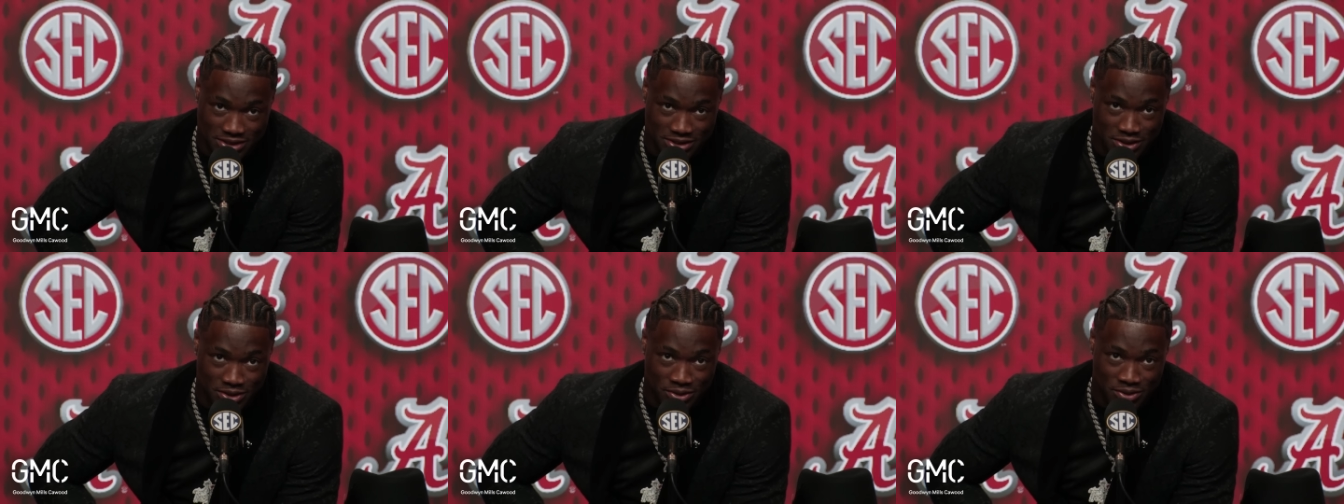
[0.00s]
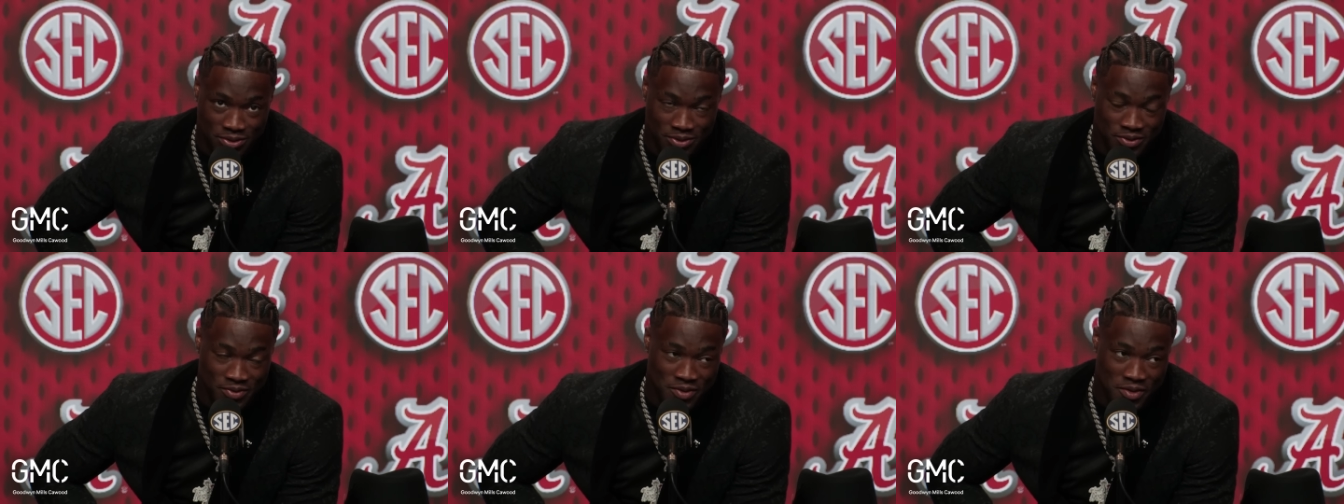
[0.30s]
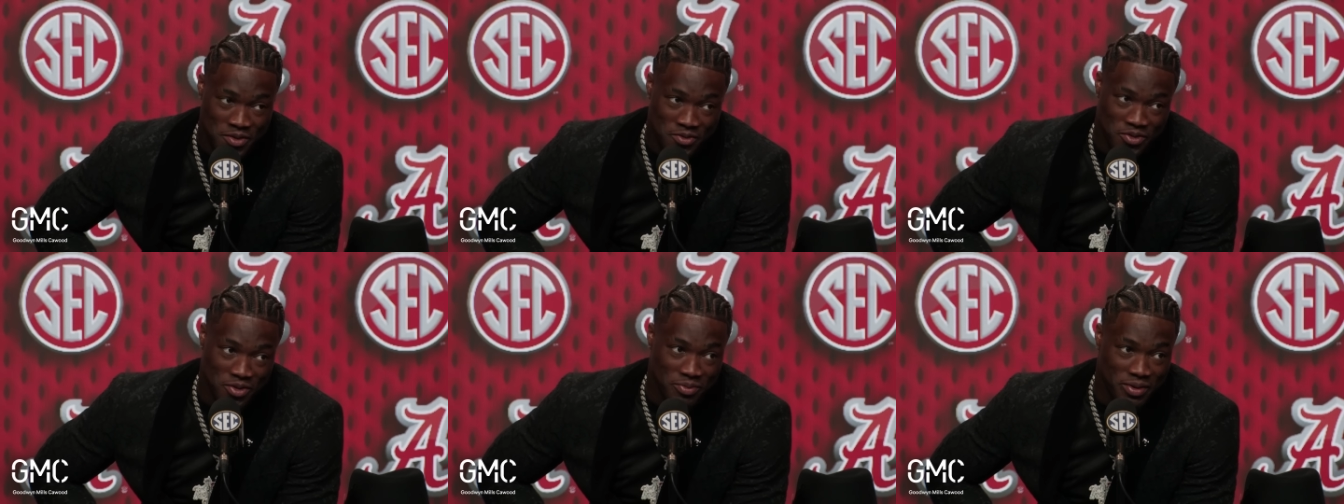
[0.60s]
and so
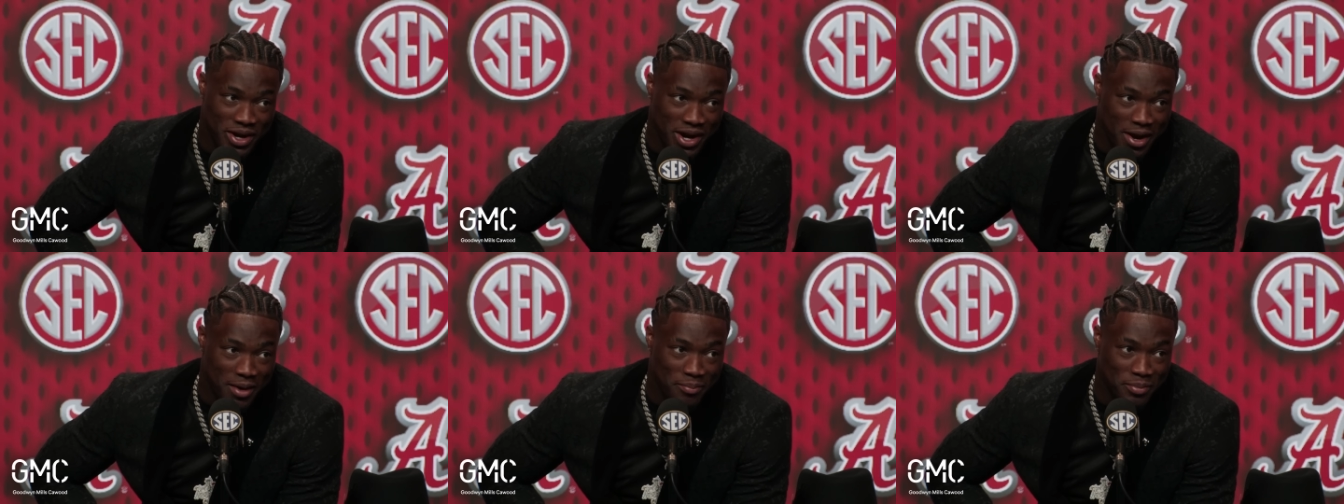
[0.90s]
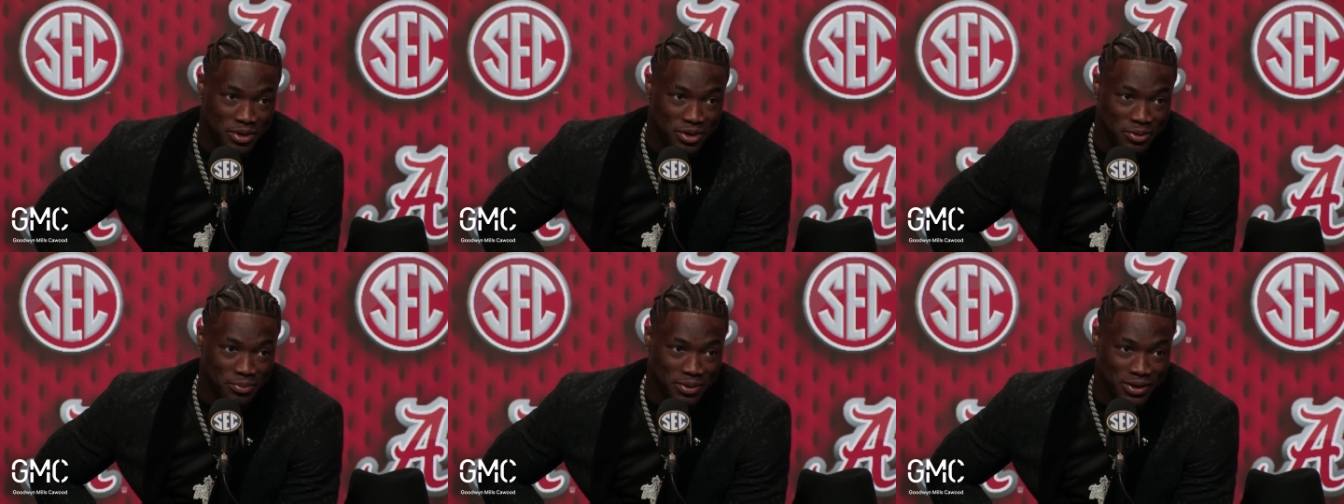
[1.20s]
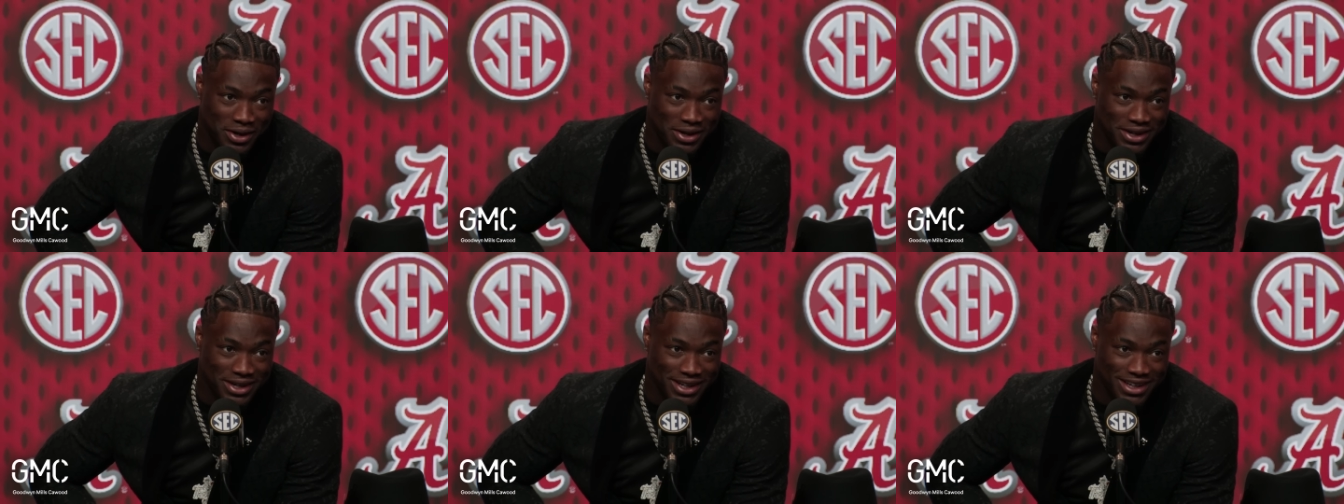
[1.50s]
from there I built
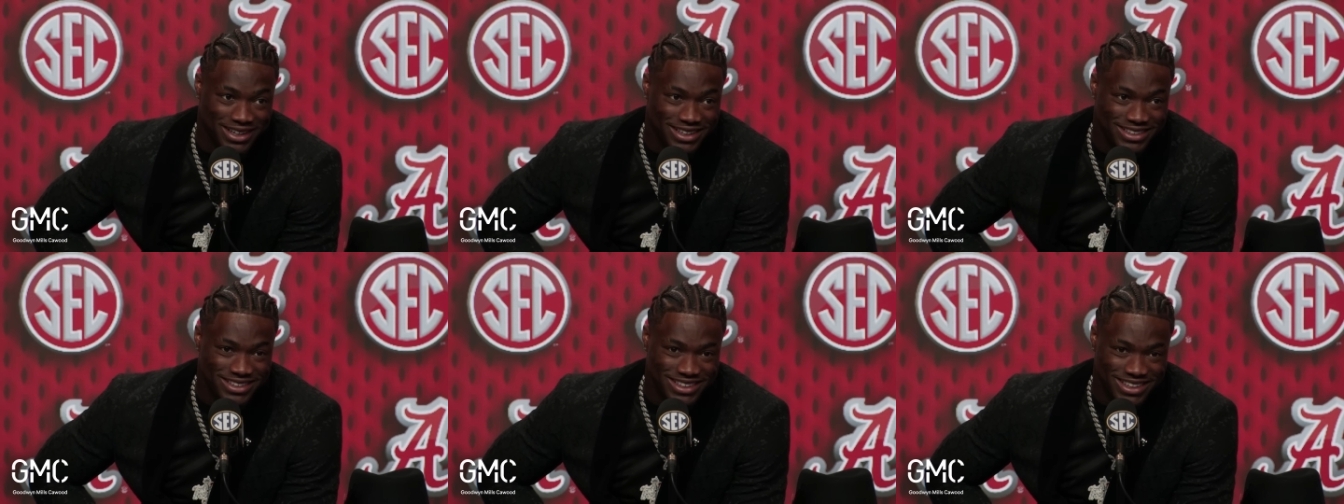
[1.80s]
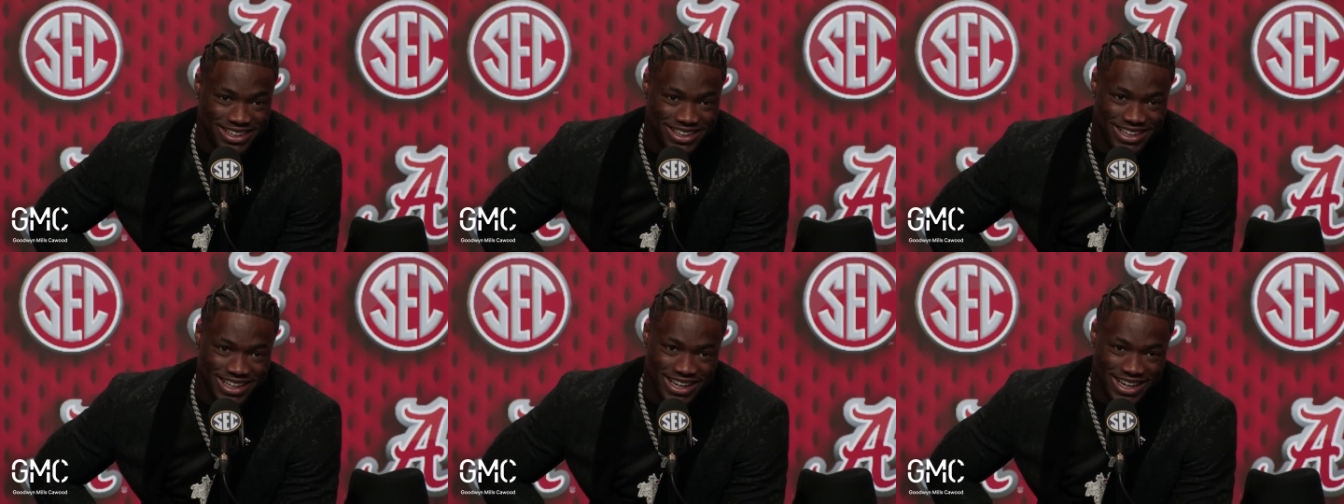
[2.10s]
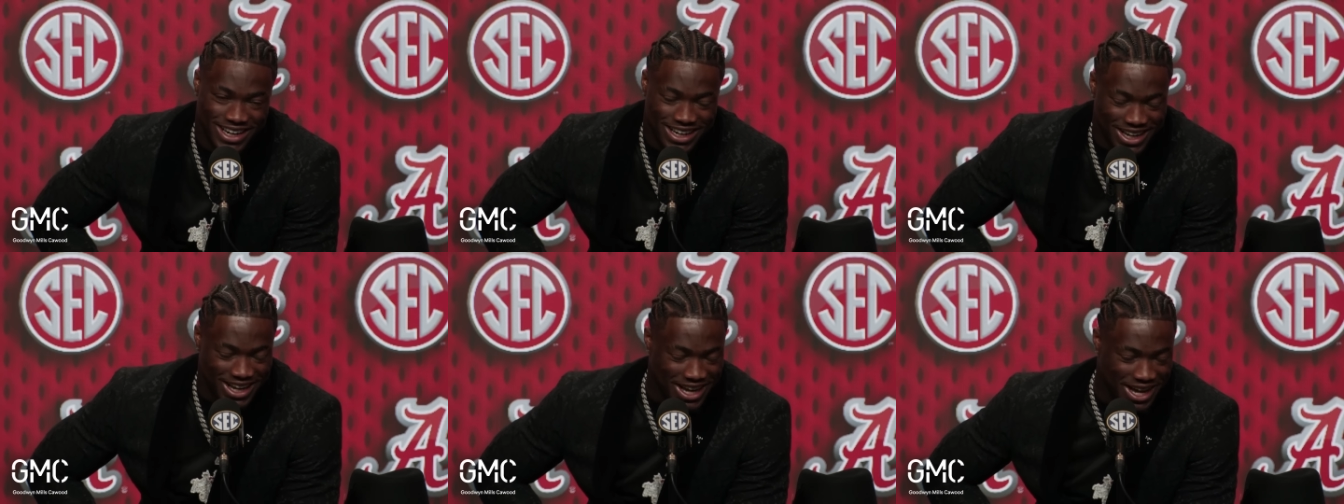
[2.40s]
upon that, and then
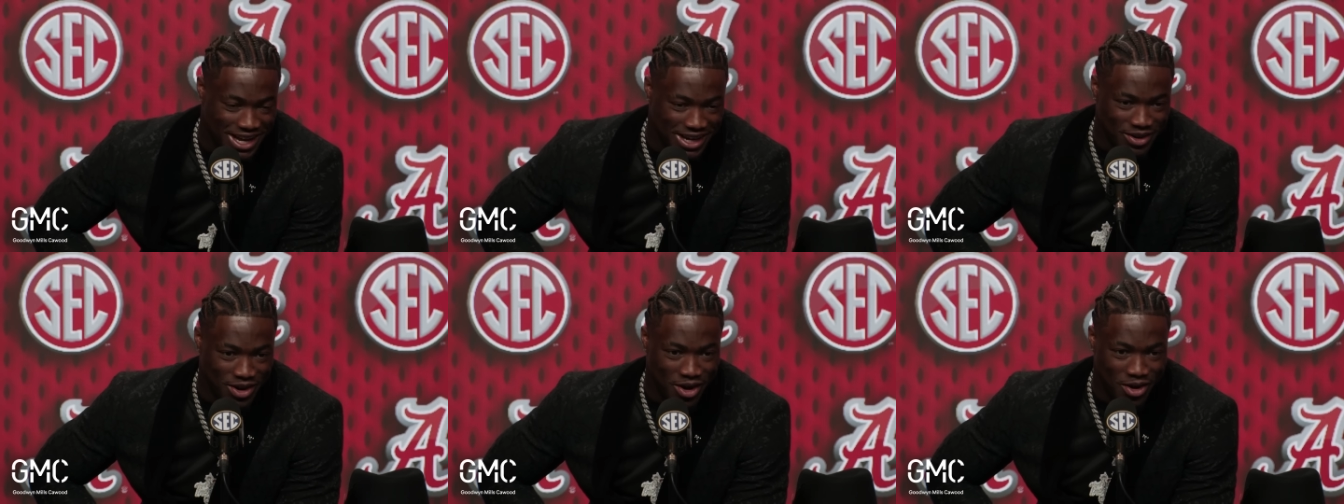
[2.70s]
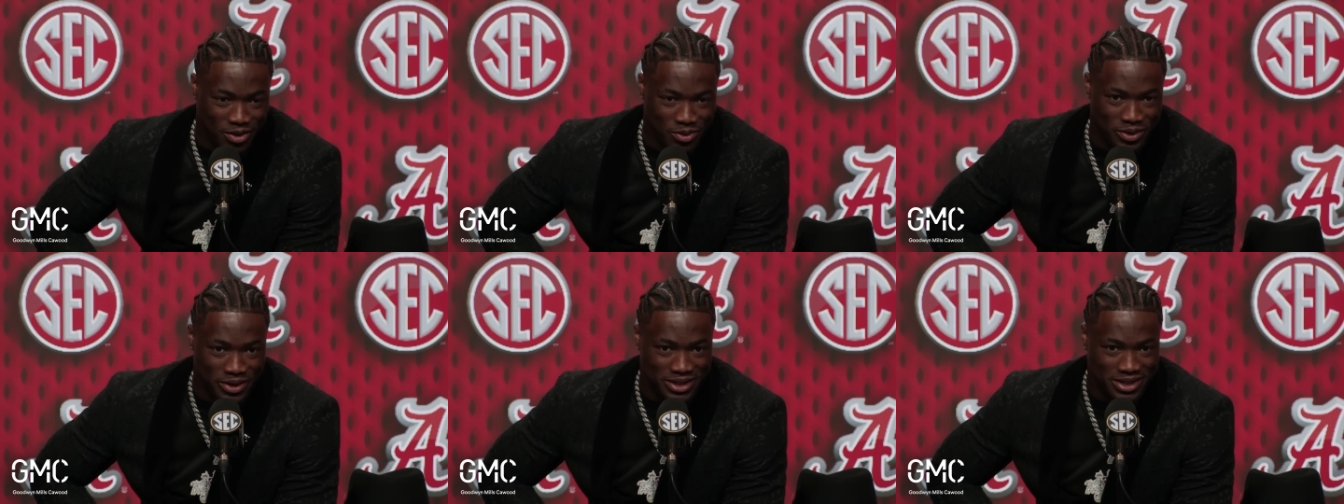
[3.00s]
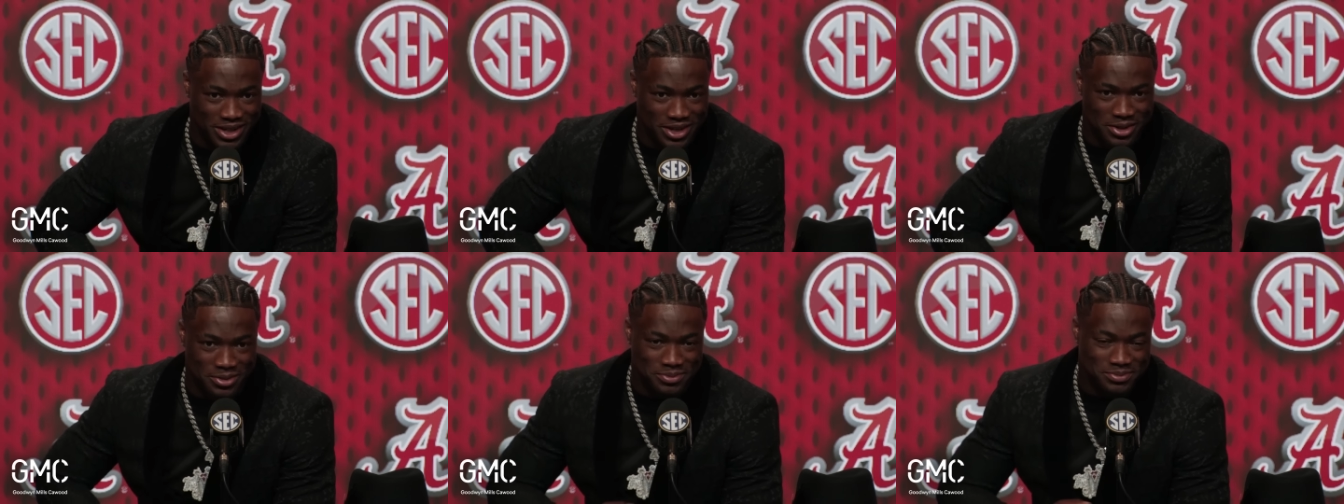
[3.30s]
I got all the way
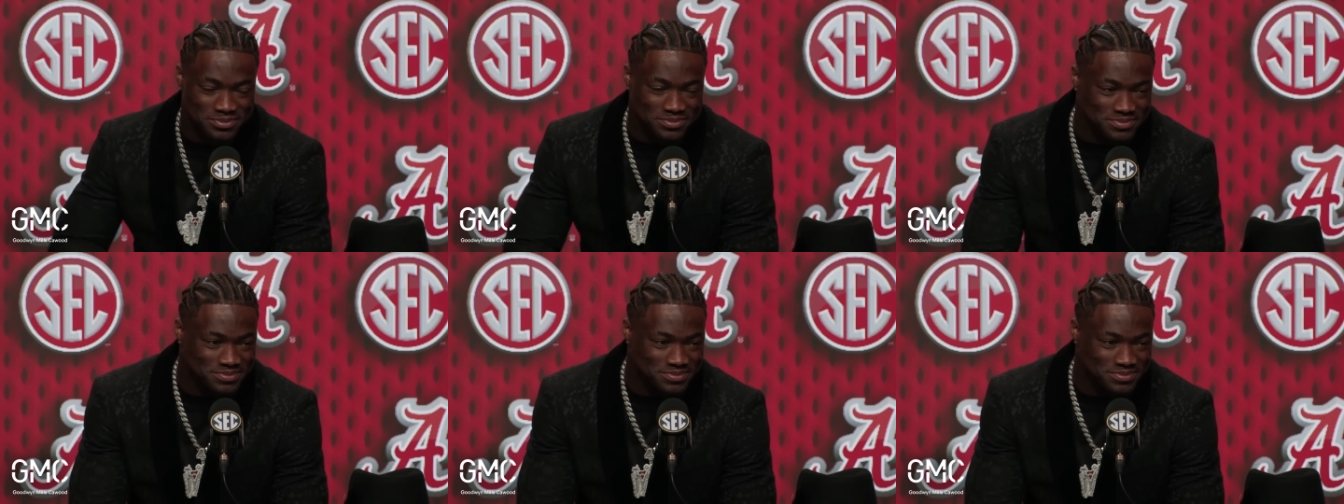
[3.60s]
up.